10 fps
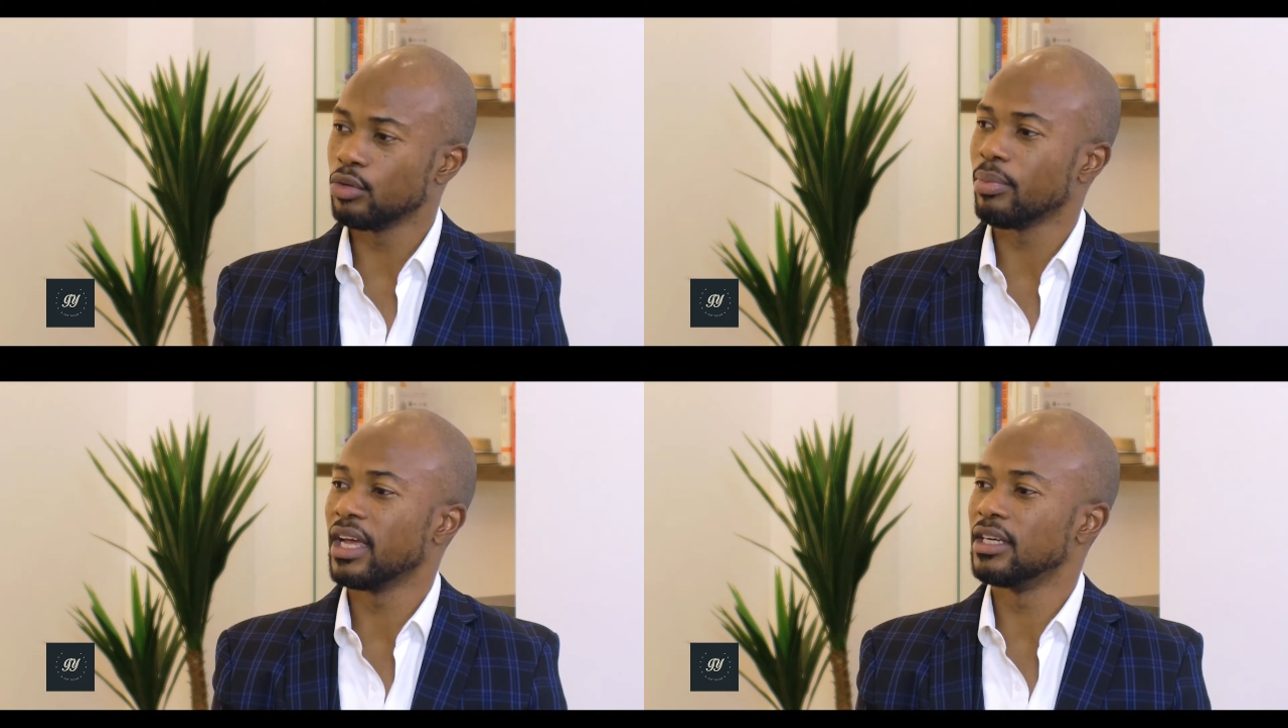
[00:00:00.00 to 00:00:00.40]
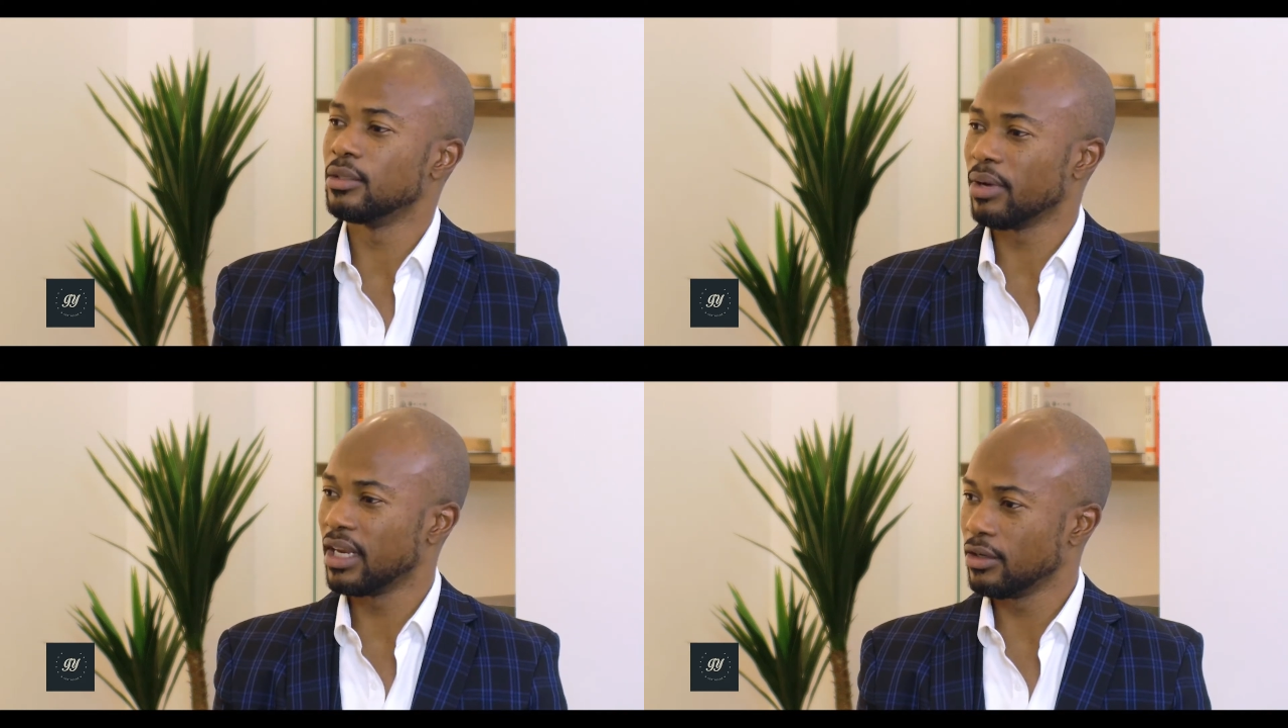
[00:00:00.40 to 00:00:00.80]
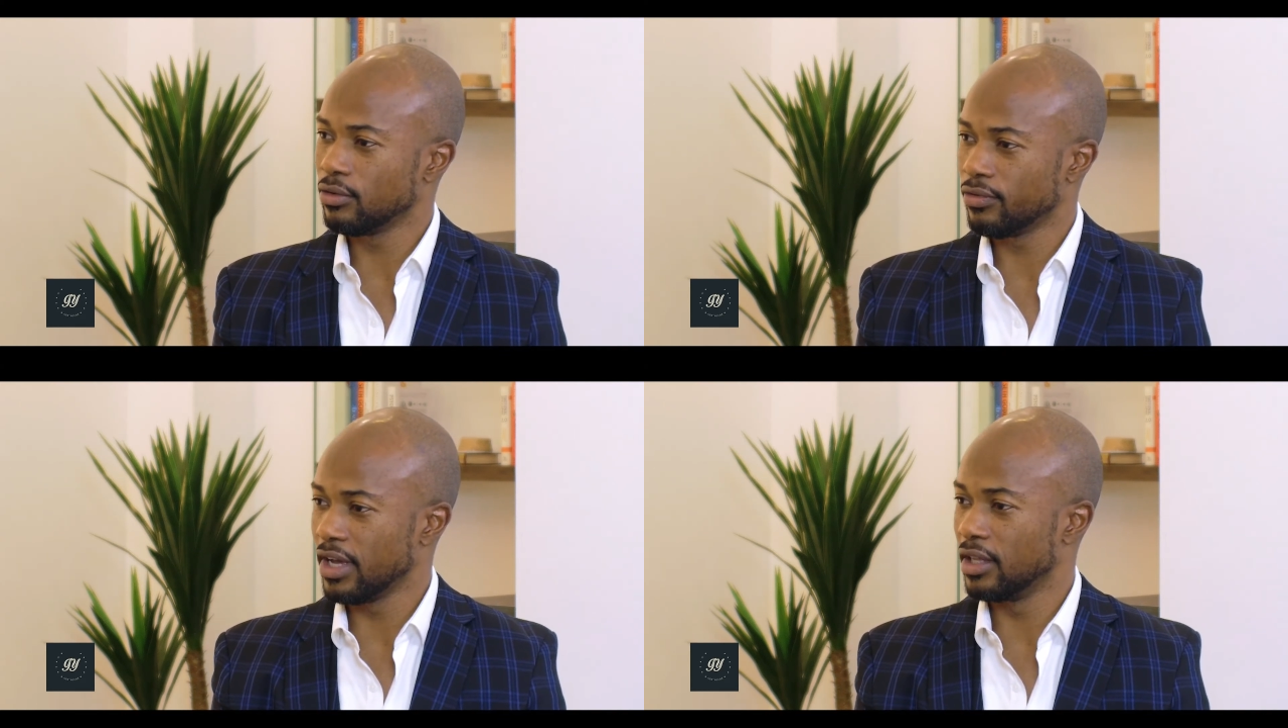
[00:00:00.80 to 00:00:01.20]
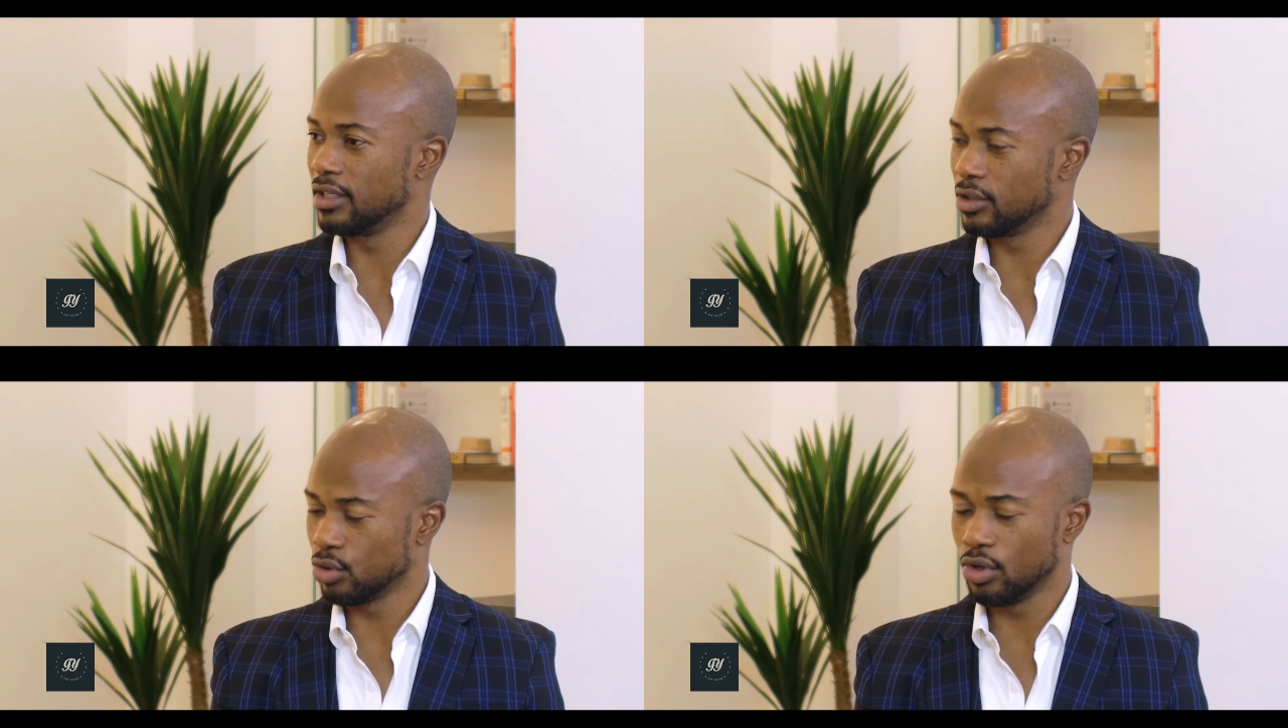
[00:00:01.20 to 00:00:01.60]
to plan is planning to fail
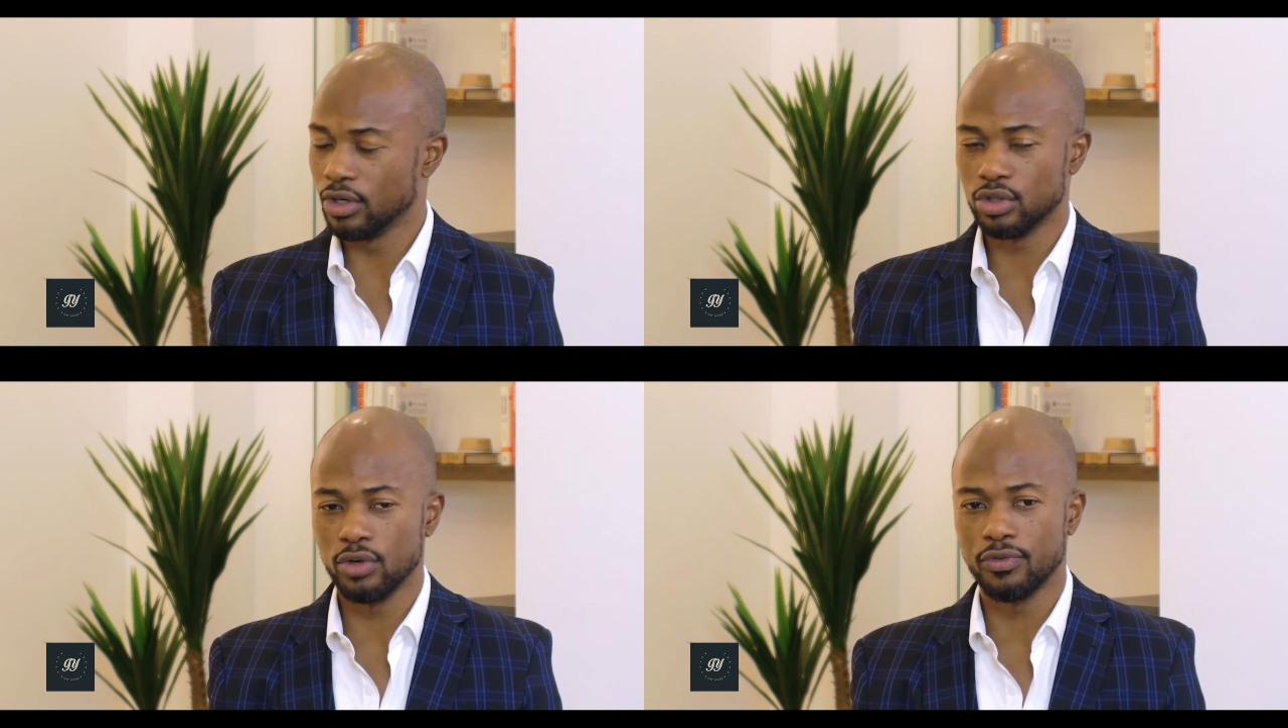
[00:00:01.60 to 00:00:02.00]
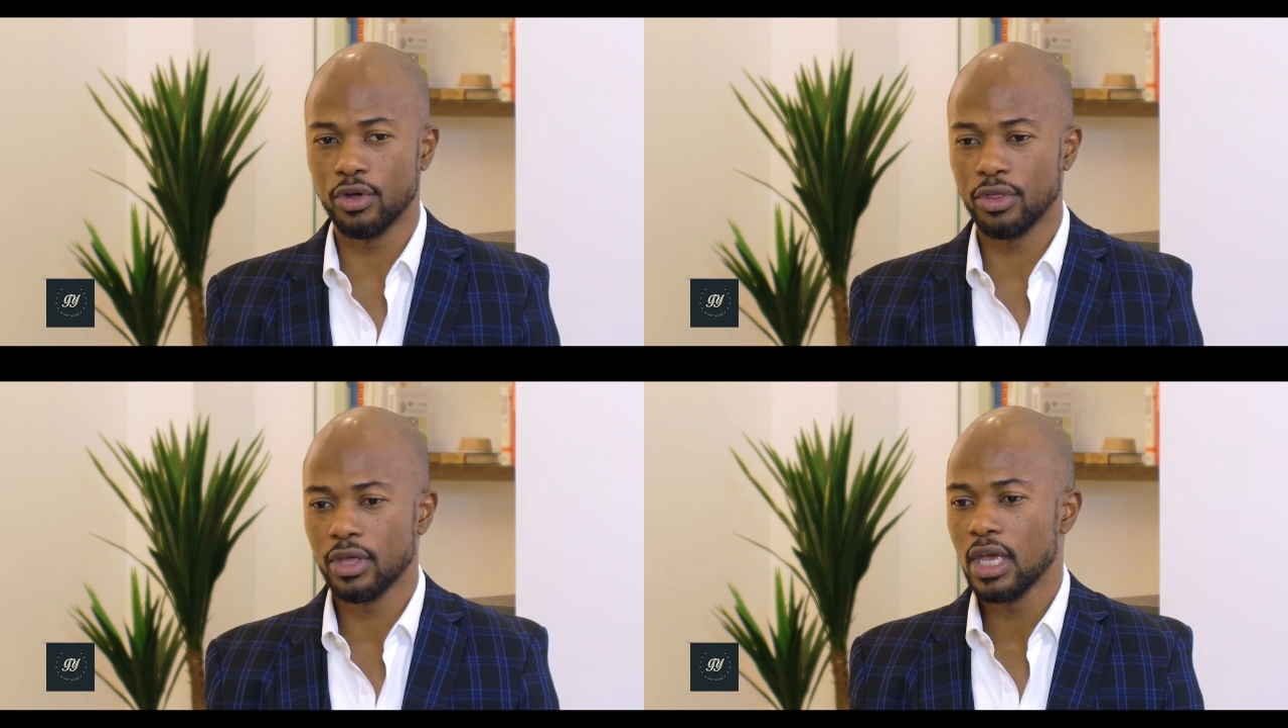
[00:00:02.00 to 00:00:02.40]
and so on and so forth.